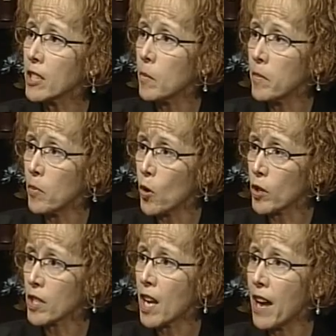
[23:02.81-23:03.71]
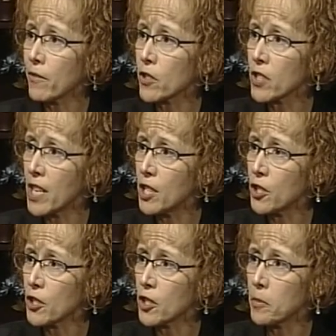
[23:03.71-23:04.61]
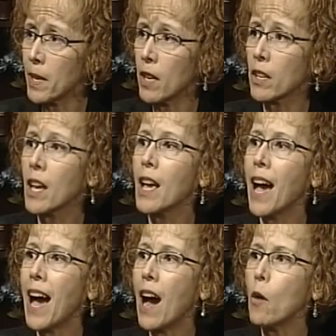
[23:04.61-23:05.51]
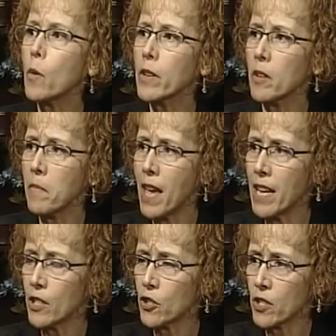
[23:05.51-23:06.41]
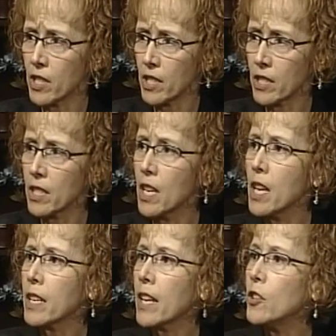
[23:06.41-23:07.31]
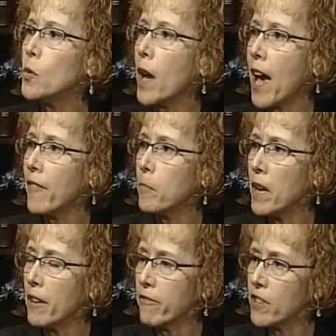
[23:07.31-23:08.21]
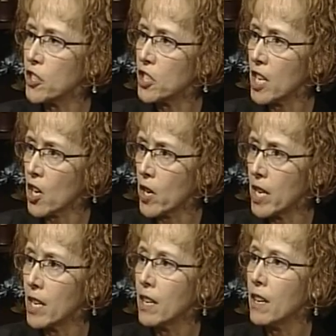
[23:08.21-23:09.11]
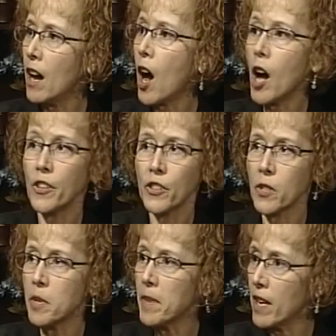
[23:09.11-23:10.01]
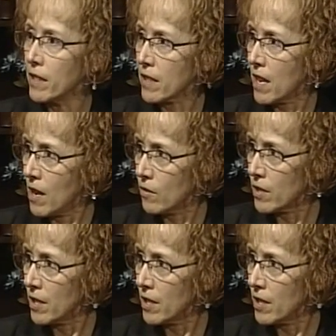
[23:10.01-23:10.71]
some important conversations about how are we going to manage this. Can you have a beneficiary on your email account?